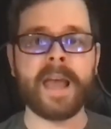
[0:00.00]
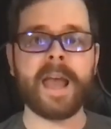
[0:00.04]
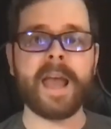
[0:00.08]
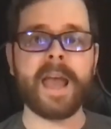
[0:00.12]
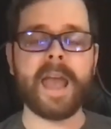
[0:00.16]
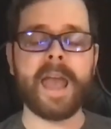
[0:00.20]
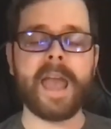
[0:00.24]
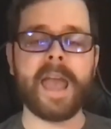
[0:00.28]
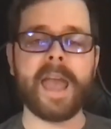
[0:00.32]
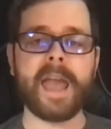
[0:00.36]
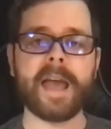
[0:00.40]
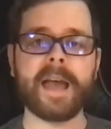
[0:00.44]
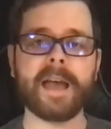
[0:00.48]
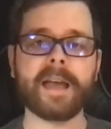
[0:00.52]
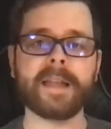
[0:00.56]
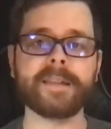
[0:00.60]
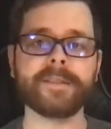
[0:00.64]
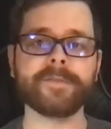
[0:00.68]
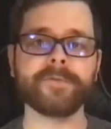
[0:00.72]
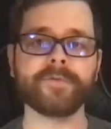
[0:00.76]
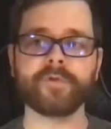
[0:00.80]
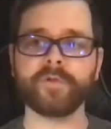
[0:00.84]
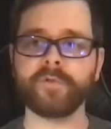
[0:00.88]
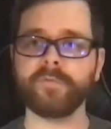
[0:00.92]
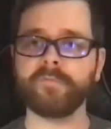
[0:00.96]

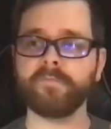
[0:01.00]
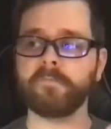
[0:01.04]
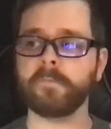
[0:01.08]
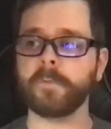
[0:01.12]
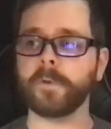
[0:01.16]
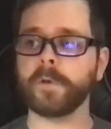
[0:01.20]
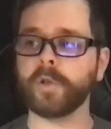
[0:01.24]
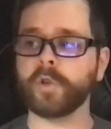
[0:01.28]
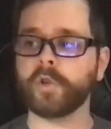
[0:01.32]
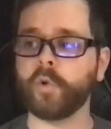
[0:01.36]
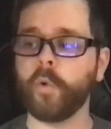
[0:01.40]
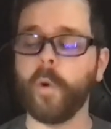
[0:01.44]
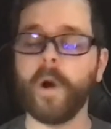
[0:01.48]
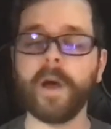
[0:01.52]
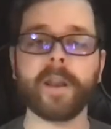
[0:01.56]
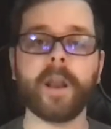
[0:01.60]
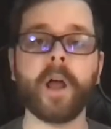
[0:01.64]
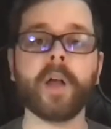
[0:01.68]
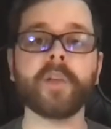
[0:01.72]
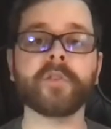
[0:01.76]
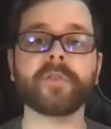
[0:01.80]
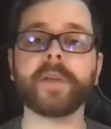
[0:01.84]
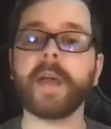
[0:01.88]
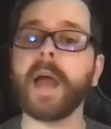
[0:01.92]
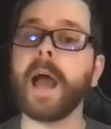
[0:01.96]
And quite
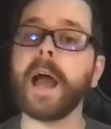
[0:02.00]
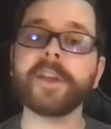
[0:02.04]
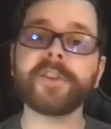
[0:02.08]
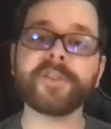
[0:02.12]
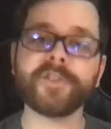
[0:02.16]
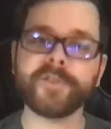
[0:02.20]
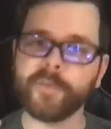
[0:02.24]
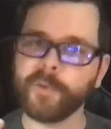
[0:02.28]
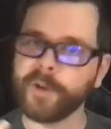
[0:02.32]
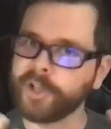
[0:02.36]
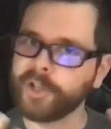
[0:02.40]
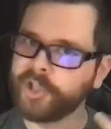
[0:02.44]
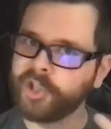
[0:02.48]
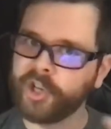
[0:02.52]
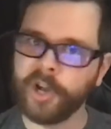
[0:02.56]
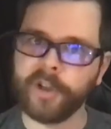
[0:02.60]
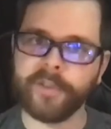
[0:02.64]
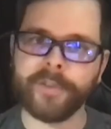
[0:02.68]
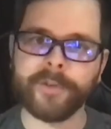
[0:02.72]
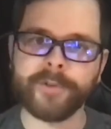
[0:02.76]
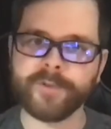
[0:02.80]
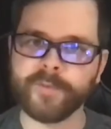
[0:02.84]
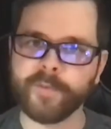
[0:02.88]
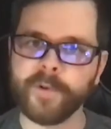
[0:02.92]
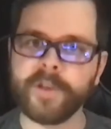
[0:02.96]
honestly, I just want to share
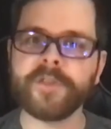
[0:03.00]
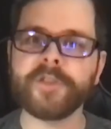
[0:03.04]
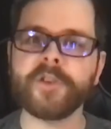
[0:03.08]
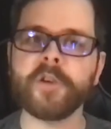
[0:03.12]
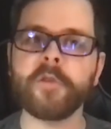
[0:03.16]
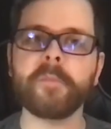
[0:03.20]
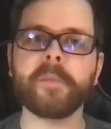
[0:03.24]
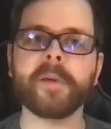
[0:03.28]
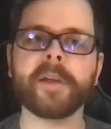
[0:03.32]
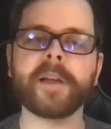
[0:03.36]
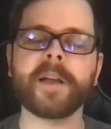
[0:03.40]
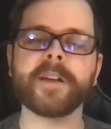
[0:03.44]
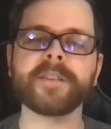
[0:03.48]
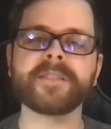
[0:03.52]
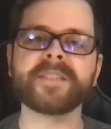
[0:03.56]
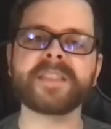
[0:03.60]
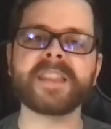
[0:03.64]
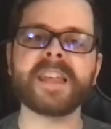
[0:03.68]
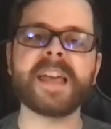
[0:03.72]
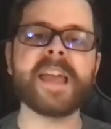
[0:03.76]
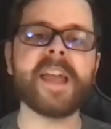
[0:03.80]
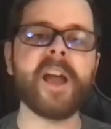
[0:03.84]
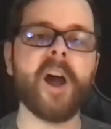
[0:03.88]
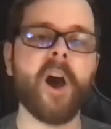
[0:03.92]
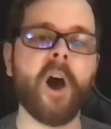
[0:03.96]
those with you because
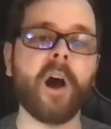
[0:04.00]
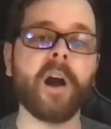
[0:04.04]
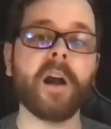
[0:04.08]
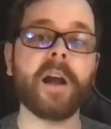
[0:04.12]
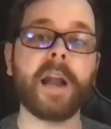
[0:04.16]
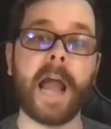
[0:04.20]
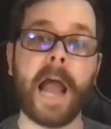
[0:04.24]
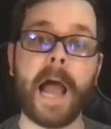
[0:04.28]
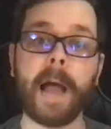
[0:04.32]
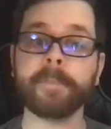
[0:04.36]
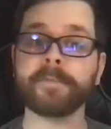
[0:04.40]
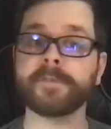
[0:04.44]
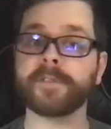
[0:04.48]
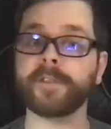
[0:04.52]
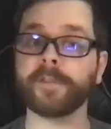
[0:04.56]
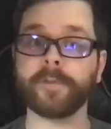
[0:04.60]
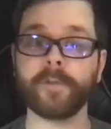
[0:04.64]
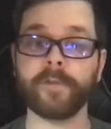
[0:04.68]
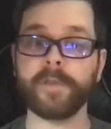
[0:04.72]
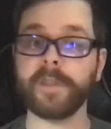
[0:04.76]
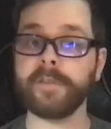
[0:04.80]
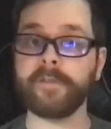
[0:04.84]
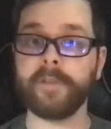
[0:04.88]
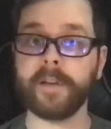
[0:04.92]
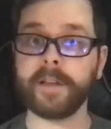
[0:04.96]
they are
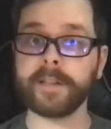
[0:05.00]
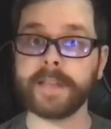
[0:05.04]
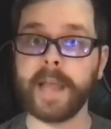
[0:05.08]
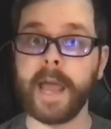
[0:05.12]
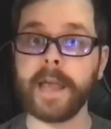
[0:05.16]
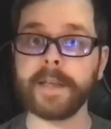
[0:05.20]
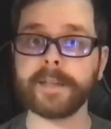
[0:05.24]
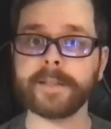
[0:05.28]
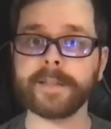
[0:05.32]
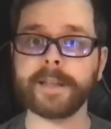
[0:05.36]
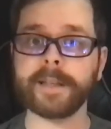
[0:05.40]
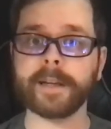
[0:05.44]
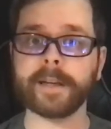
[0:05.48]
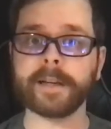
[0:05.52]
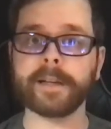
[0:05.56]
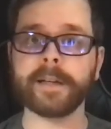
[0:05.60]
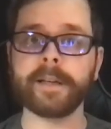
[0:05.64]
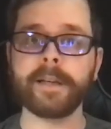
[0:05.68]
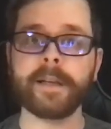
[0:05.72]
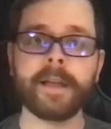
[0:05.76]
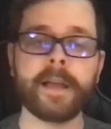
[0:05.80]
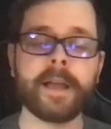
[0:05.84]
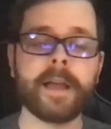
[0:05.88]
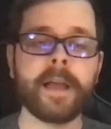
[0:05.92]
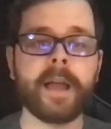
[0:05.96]
absolutely fantastic.
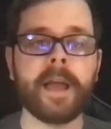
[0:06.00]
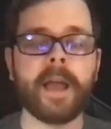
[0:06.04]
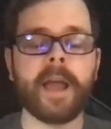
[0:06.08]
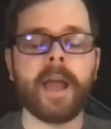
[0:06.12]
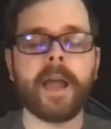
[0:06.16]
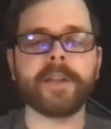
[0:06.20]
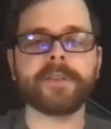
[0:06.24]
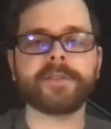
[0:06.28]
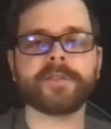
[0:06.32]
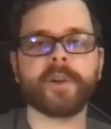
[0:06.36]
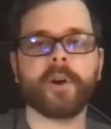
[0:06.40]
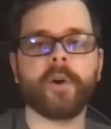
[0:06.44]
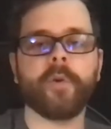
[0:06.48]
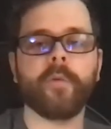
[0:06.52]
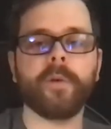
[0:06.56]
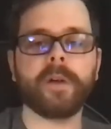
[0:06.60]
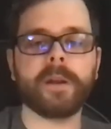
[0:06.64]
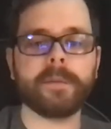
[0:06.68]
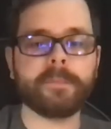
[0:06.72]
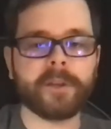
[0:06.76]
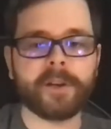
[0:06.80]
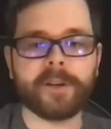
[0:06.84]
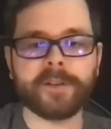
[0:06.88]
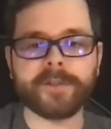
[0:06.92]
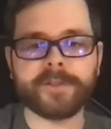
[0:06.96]
And so what I'm
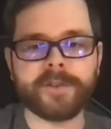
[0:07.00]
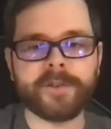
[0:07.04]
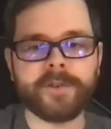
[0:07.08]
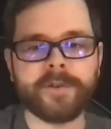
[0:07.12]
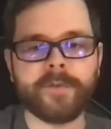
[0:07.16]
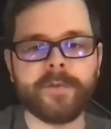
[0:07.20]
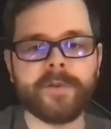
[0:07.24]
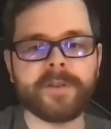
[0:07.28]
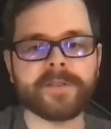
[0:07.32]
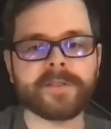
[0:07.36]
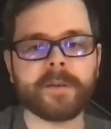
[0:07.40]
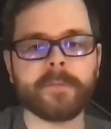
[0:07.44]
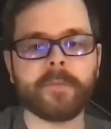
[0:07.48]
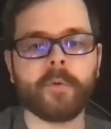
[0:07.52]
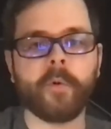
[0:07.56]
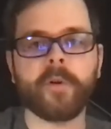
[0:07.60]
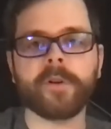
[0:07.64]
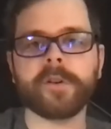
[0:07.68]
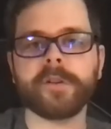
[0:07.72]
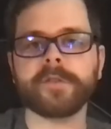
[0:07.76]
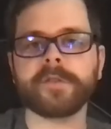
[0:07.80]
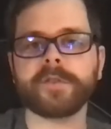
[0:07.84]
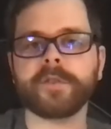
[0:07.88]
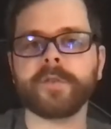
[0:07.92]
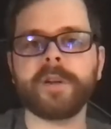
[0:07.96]
going to do is I'm going
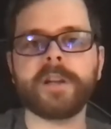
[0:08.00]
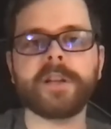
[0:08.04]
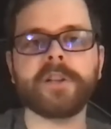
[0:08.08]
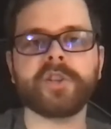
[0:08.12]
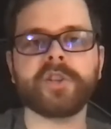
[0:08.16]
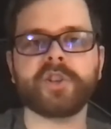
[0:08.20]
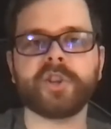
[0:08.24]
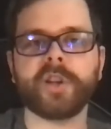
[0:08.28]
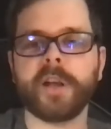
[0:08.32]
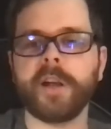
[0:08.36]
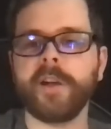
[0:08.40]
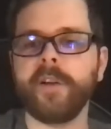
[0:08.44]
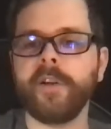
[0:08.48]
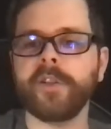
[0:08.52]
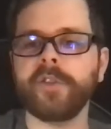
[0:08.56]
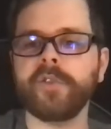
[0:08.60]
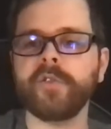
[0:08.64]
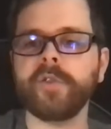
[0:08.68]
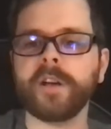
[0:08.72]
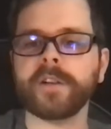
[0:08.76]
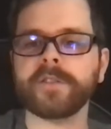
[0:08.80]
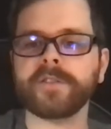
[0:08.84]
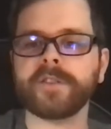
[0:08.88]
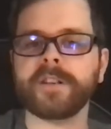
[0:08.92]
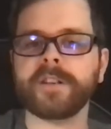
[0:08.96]
to screen share and you guys are going